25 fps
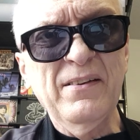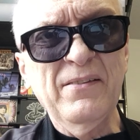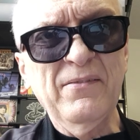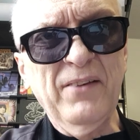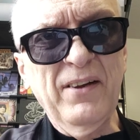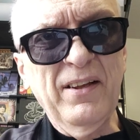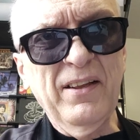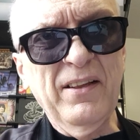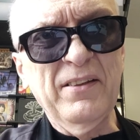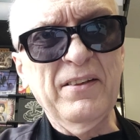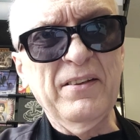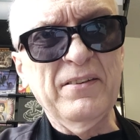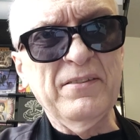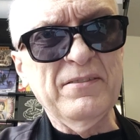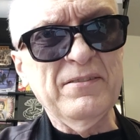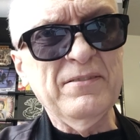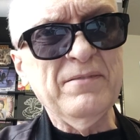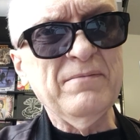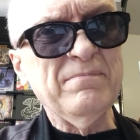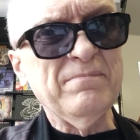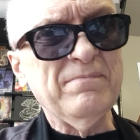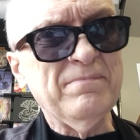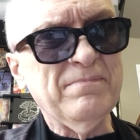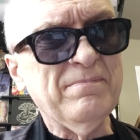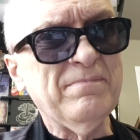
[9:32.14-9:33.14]
One of those
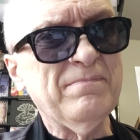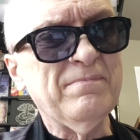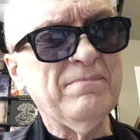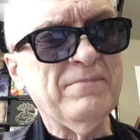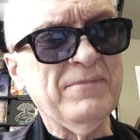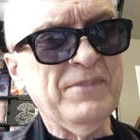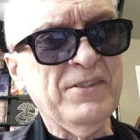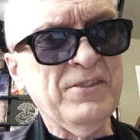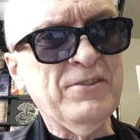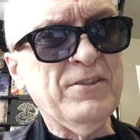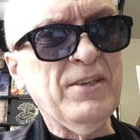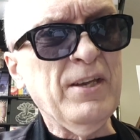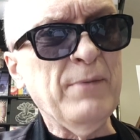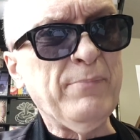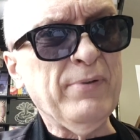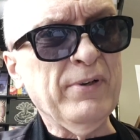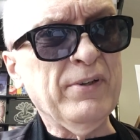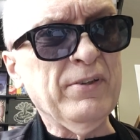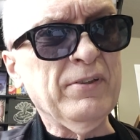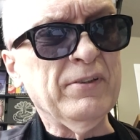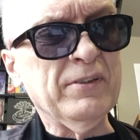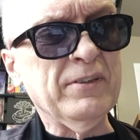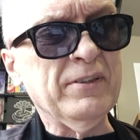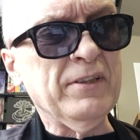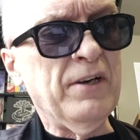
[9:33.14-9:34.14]

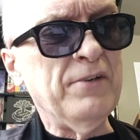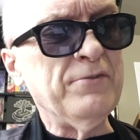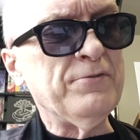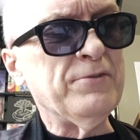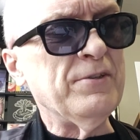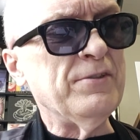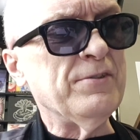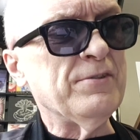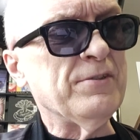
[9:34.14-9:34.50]
typical country